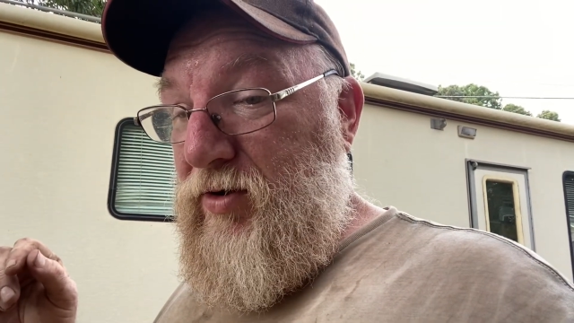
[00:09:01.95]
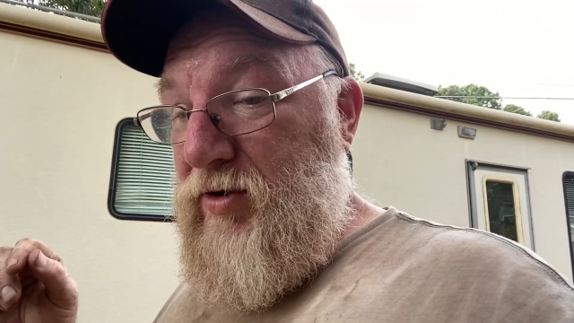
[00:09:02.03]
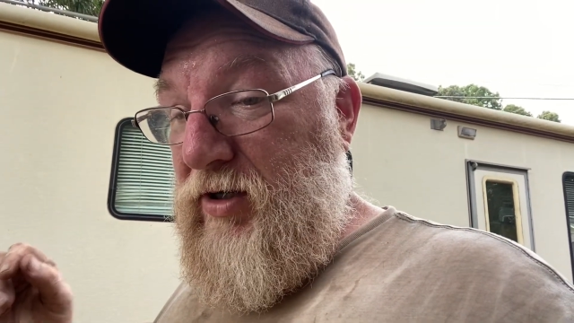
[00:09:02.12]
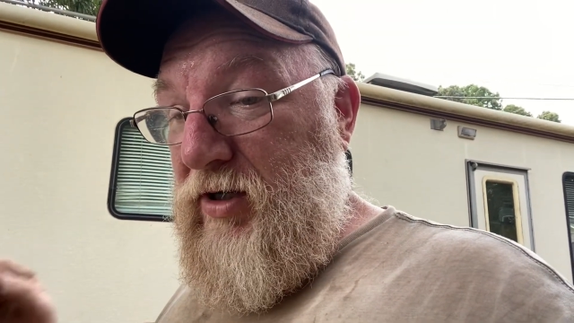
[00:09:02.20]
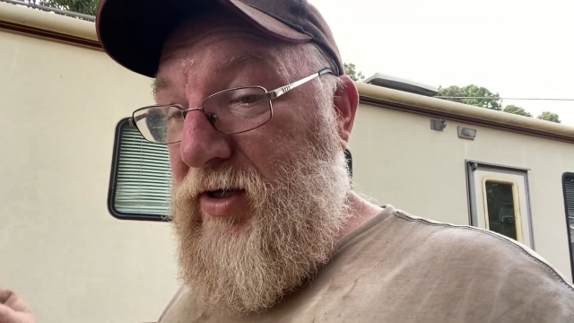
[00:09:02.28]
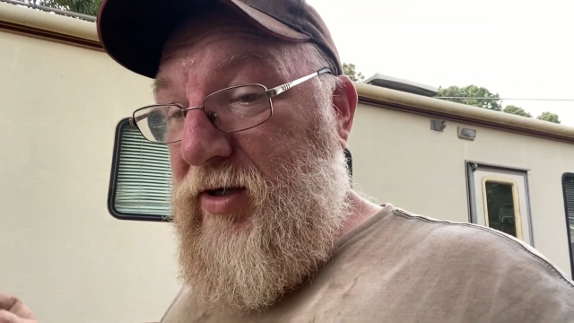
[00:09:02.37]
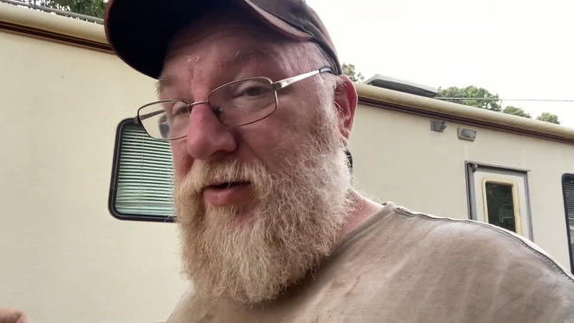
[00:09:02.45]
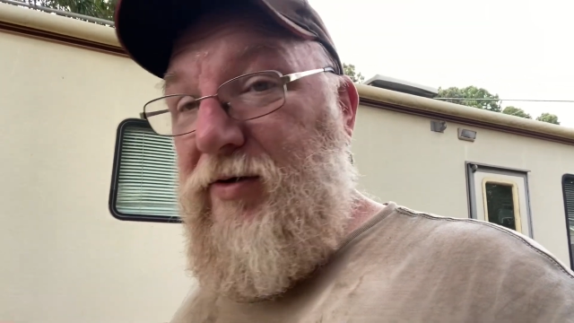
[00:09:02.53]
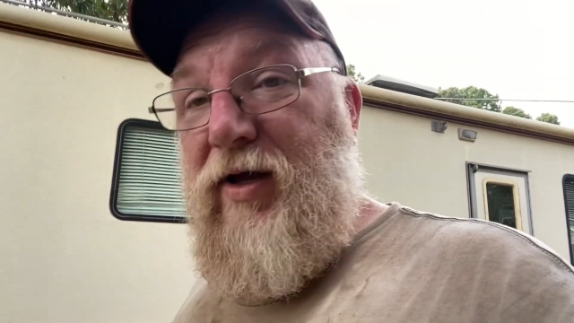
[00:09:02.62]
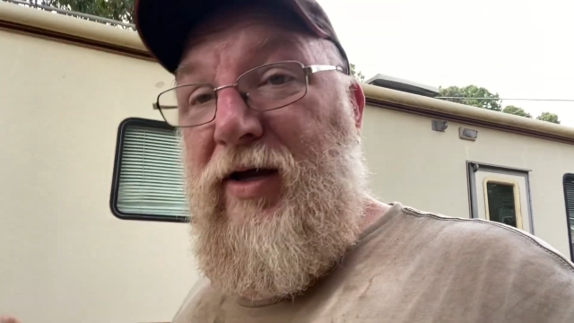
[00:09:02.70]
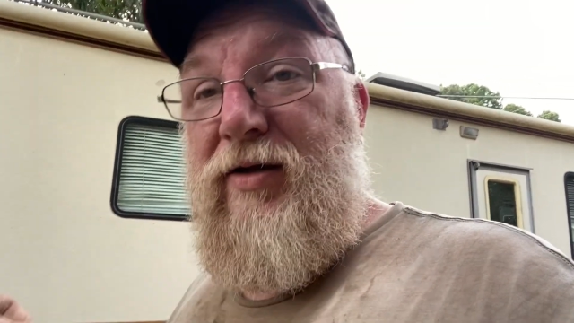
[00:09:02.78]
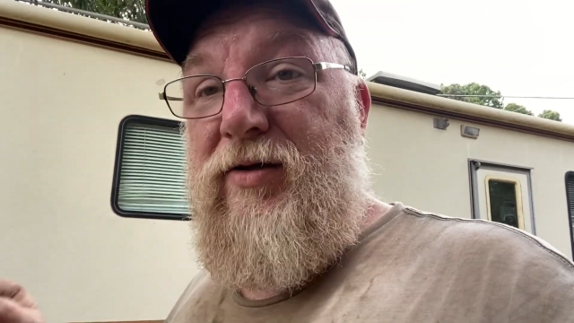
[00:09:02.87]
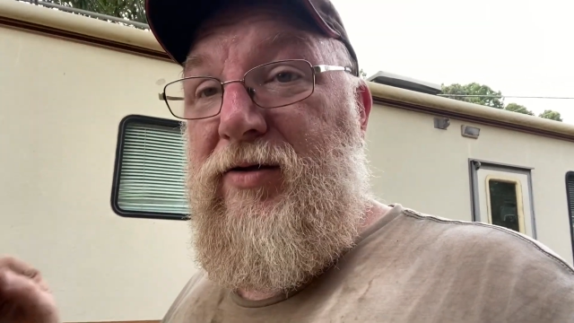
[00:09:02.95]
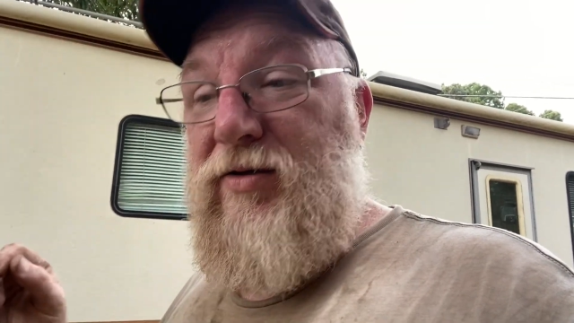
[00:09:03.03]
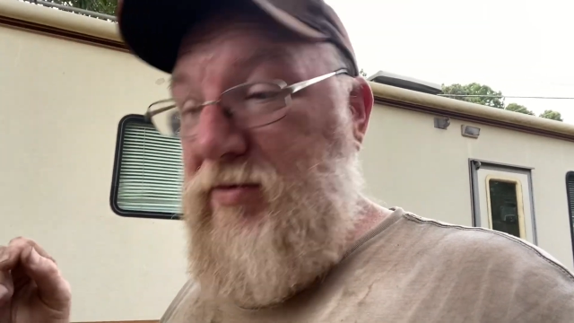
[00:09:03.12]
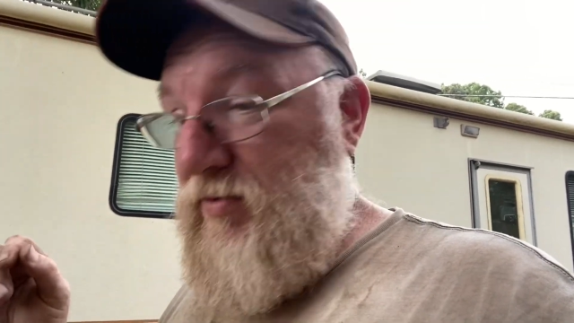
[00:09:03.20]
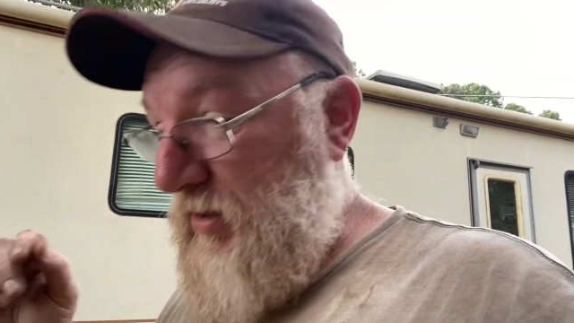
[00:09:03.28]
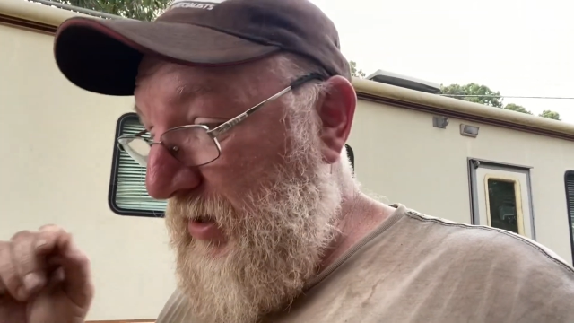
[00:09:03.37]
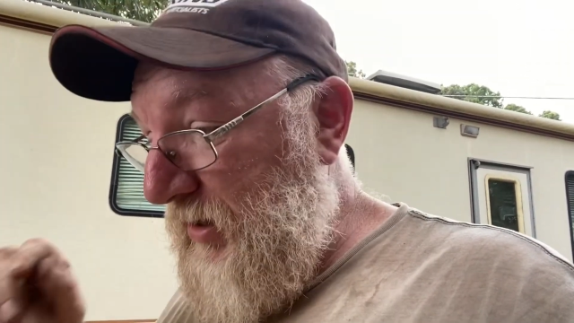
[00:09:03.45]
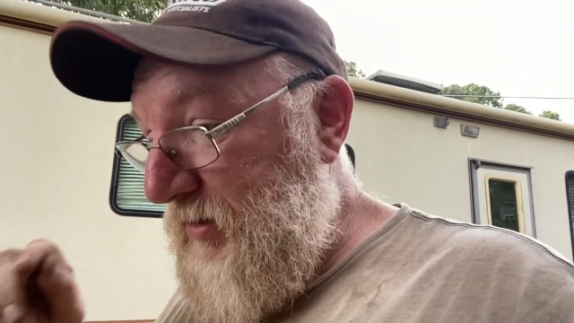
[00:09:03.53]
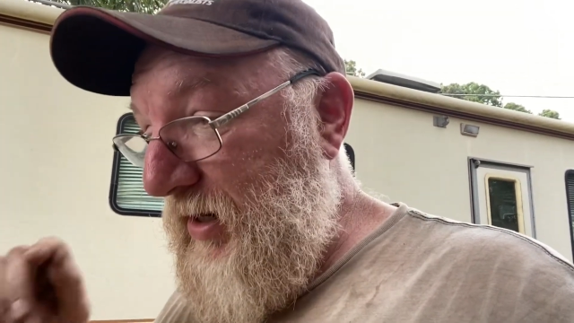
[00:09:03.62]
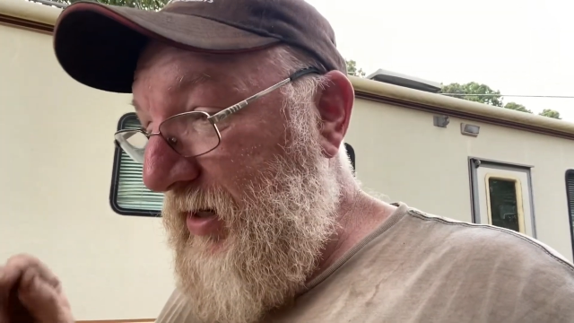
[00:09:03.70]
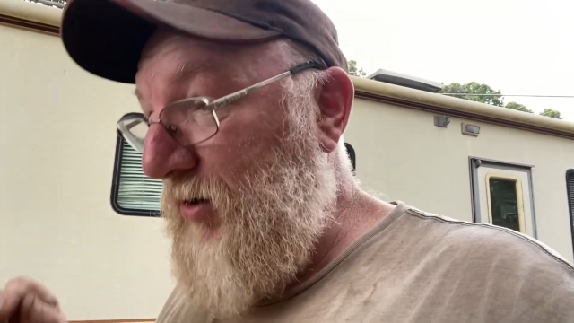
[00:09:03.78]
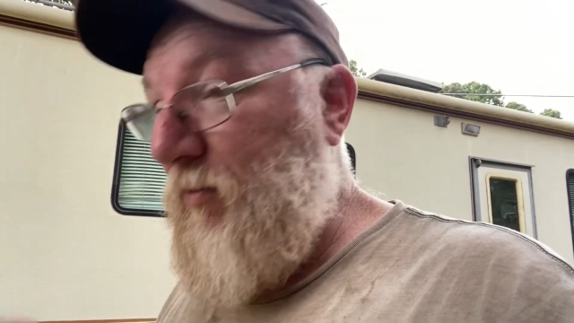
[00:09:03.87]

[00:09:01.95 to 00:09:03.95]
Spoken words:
get in on that, hit that little